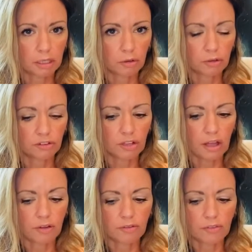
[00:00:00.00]

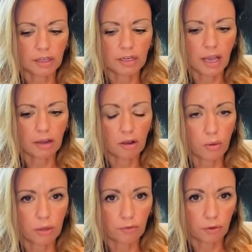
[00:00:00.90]
yourself and not
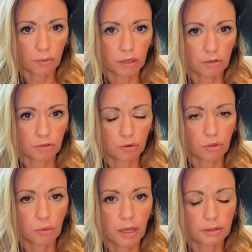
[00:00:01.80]
going for what you
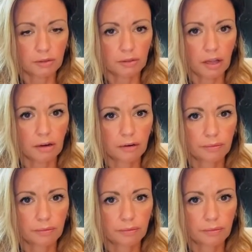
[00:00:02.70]
truly want and desire.